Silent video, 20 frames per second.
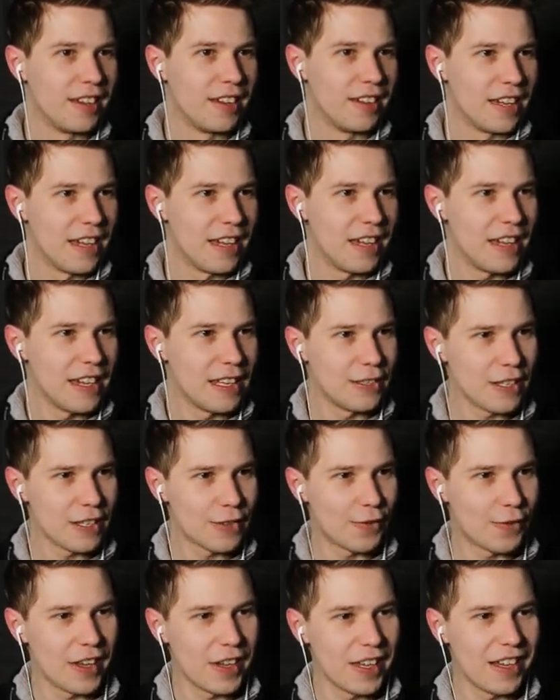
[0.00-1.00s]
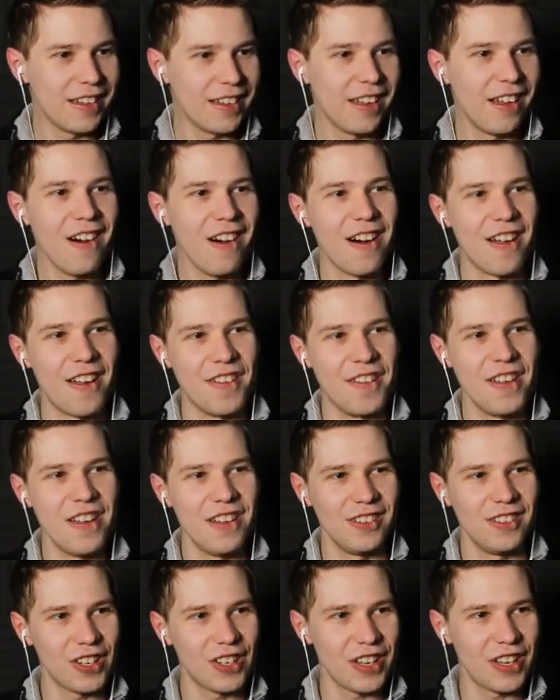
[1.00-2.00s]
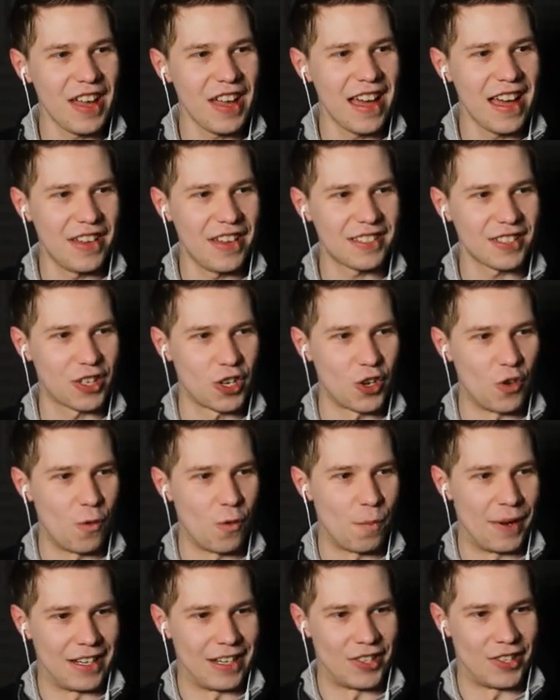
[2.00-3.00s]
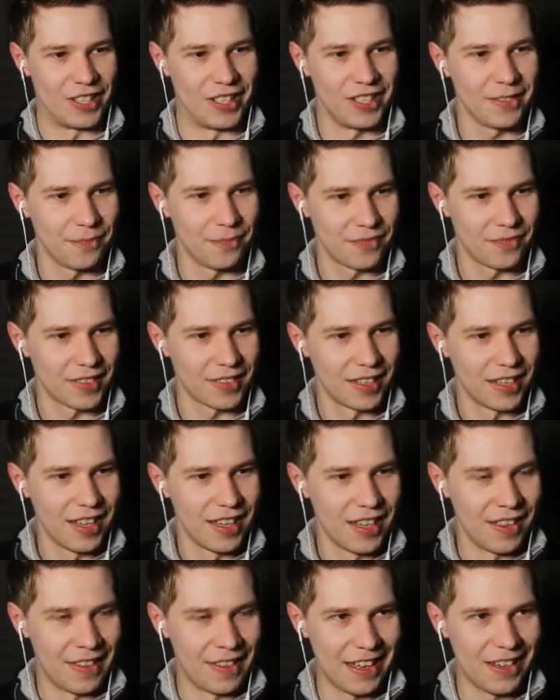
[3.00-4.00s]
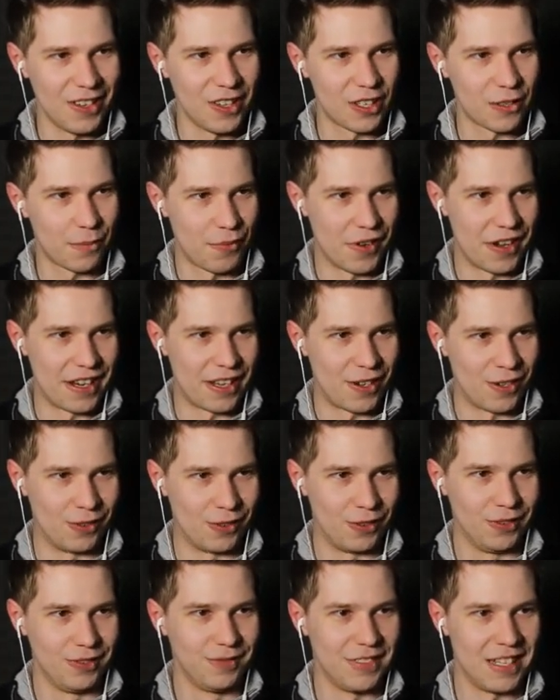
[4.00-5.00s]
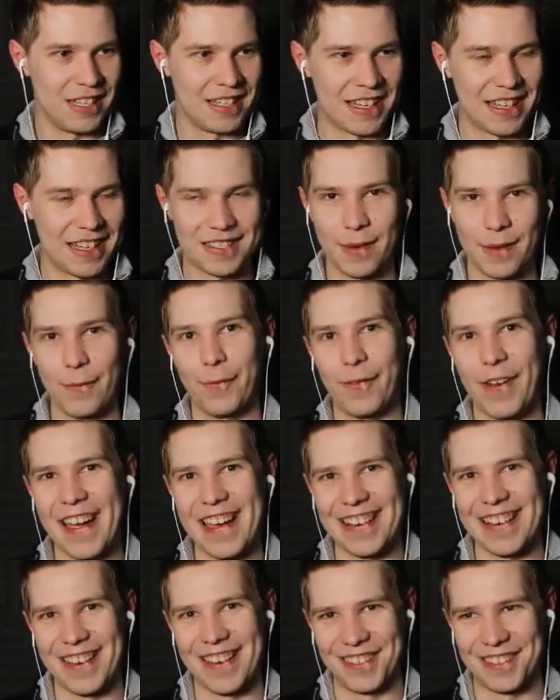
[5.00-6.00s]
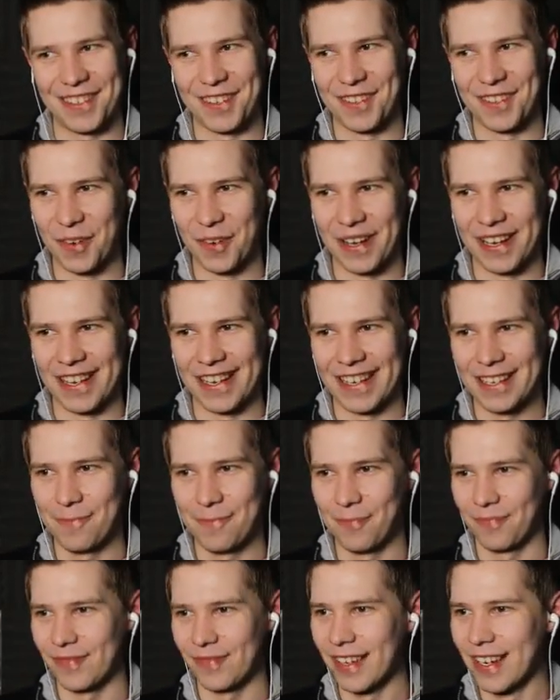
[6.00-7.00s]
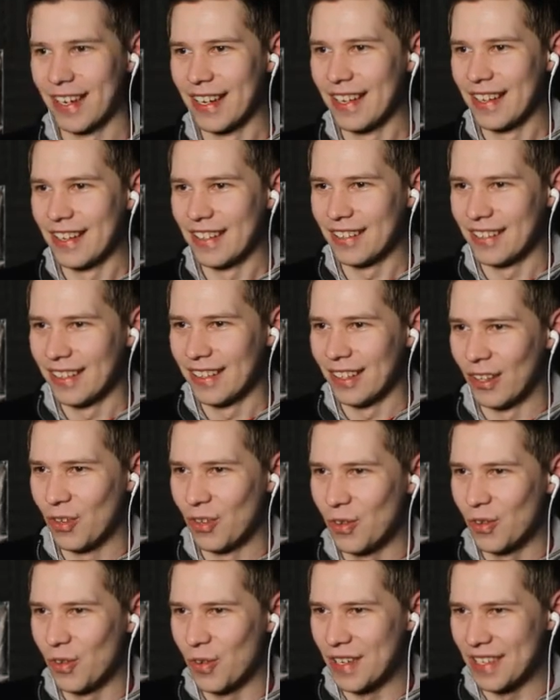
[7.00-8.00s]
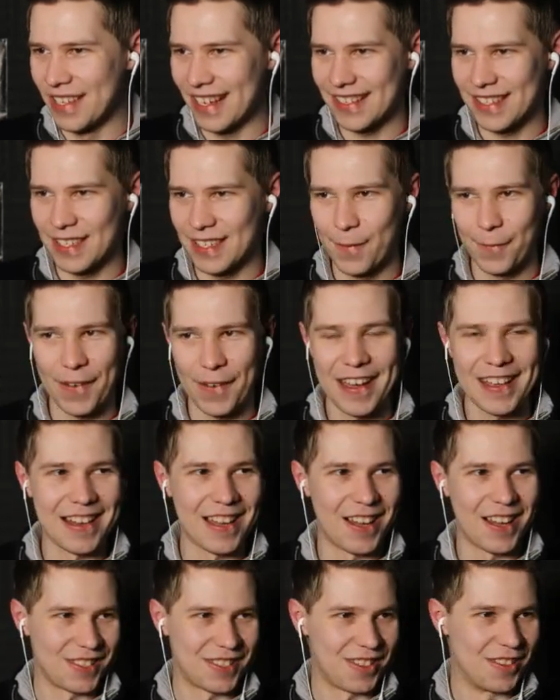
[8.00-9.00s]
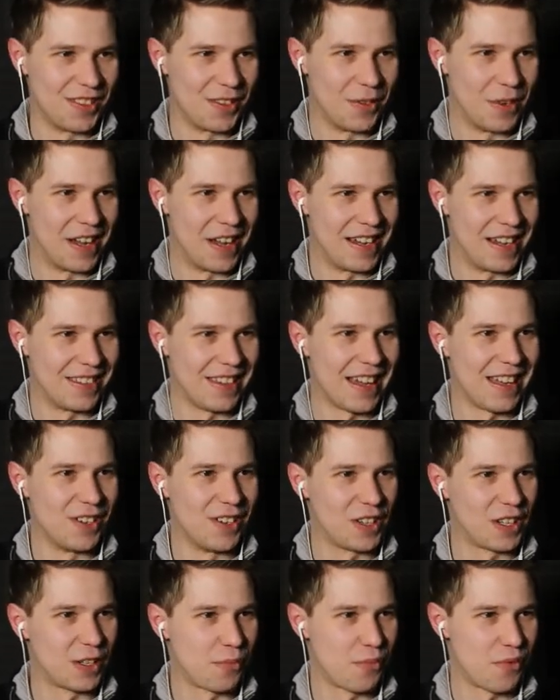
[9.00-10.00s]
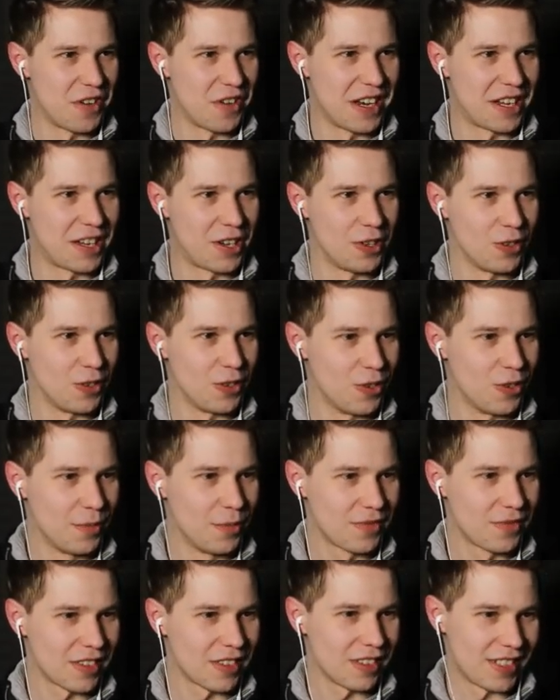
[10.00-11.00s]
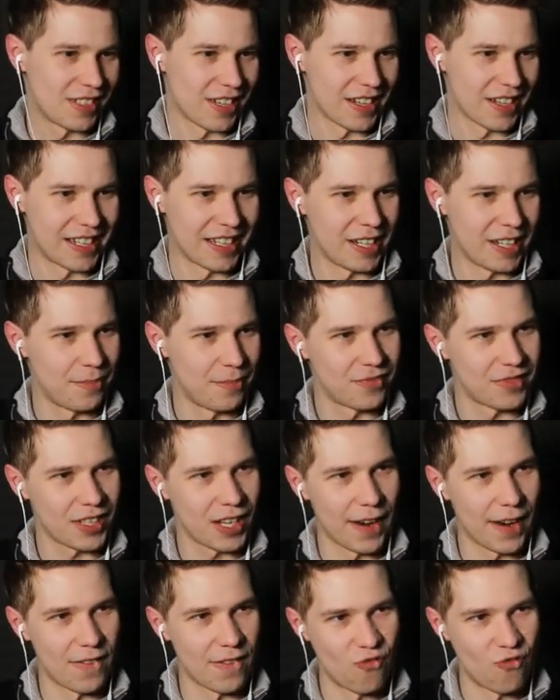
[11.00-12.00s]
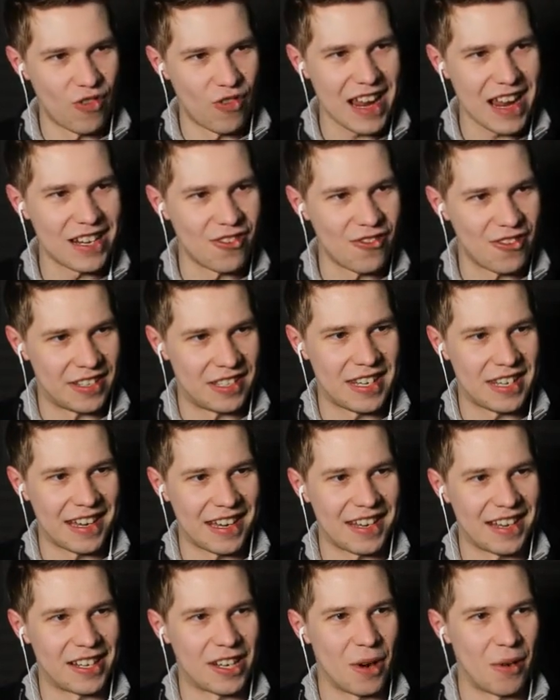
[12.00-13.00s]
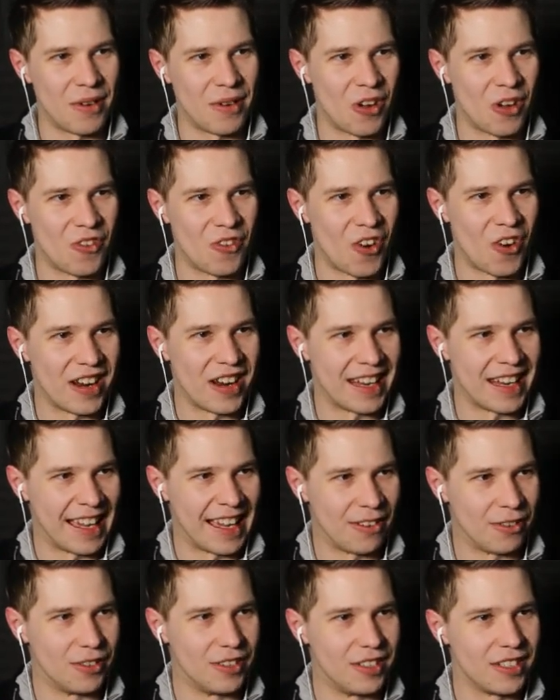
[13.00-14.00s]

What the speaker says: Is this the... oh, no, look at that. That's a cool picture. That looks pretty cool. Is that some fan art on the way? Oh, is that some fan art on the way? That looks pretty cool. There's like a kind of a Raider aesthetic going on right now.